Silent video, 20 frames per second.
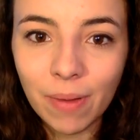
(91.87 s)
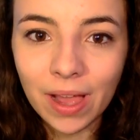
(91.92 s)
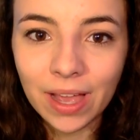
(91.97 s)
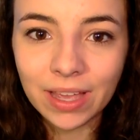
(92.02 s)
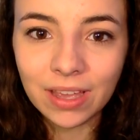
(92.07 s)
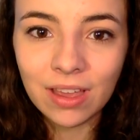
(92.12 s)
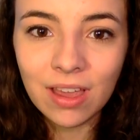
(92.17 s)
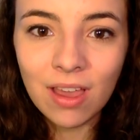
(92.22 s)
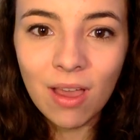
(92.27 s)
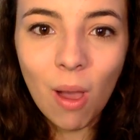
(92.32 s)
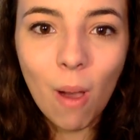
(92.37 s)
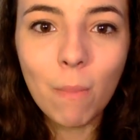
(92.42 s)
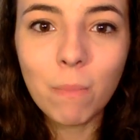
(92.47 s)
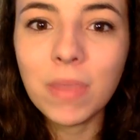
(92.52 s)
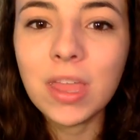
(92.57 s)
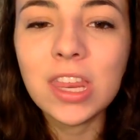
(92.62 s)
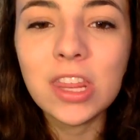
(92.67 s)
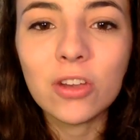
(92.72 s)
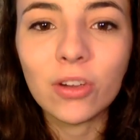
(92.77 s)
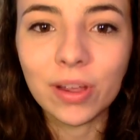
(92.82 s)
by a
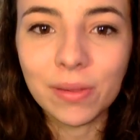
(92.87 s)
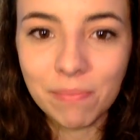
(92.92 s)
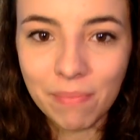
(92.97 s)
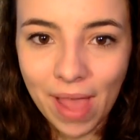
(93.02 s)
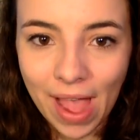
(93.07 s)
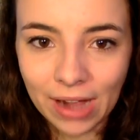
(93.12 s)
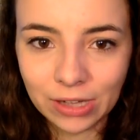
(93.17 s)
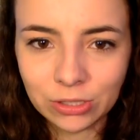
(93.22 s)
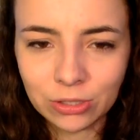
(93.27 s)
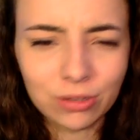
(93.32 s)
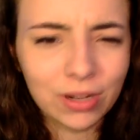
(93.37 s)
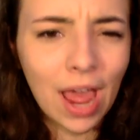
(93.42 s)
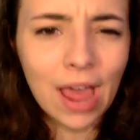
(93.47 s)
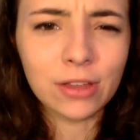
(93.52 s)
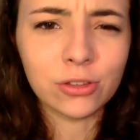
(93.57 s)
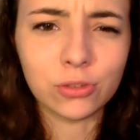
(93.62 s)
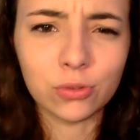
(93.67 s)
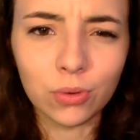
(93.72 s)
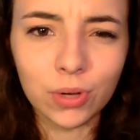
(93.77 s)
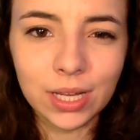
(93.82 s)
meteor impact or an
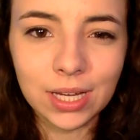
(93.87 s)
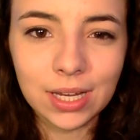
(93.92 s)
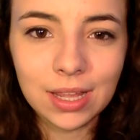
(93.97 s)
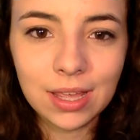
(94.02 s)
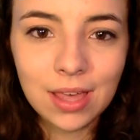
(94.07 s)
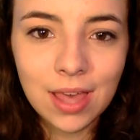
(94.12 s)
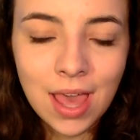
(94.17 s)
asteroid,